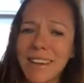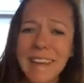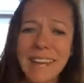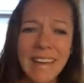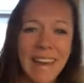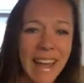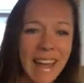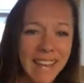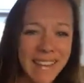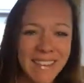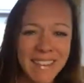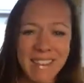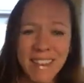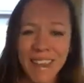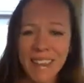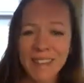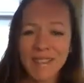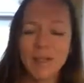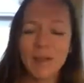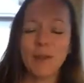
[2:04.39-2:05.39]
nice
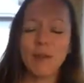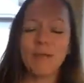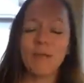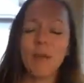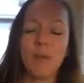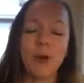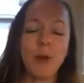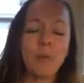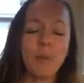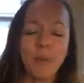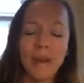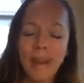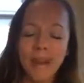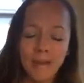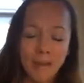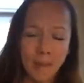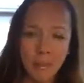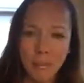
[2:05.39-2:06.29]
slice of warm bread with